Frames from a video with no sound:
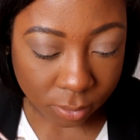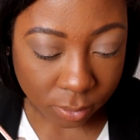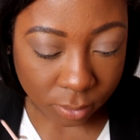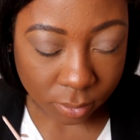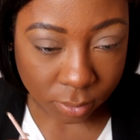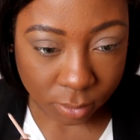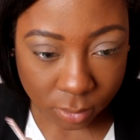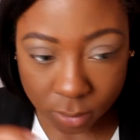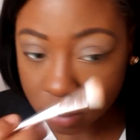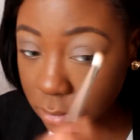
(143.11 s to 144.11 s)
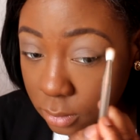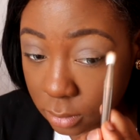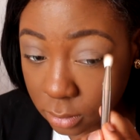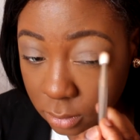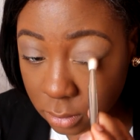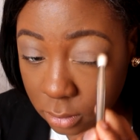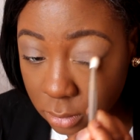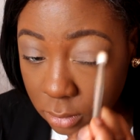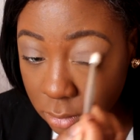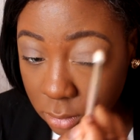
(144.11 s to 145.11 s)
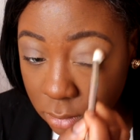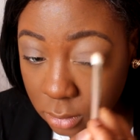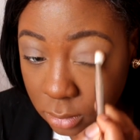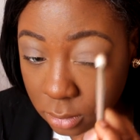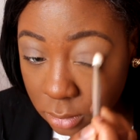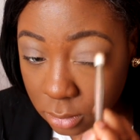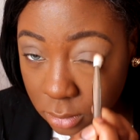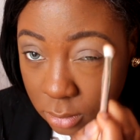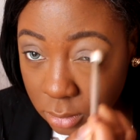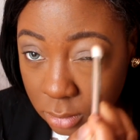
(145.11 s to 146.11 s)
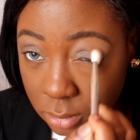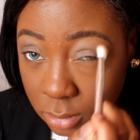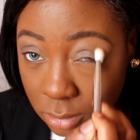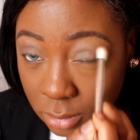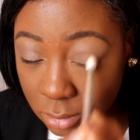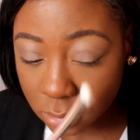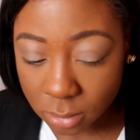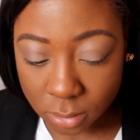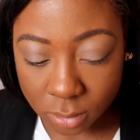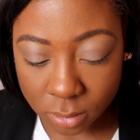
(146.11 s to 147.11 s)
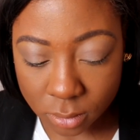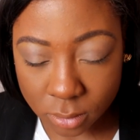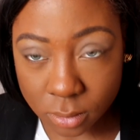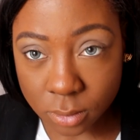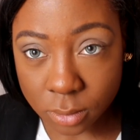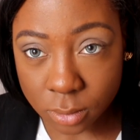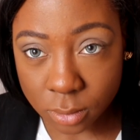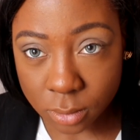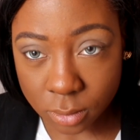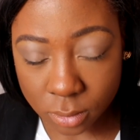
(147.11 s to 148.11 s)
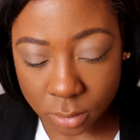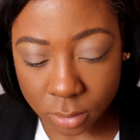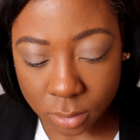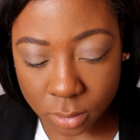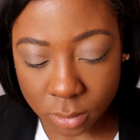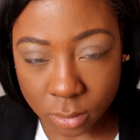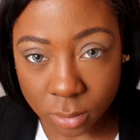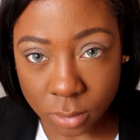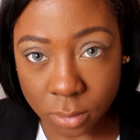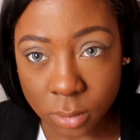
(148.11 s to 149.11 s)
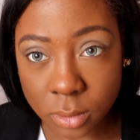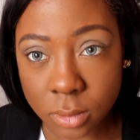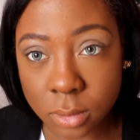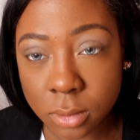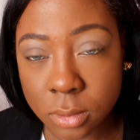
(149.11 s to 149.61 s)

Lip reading: (silence)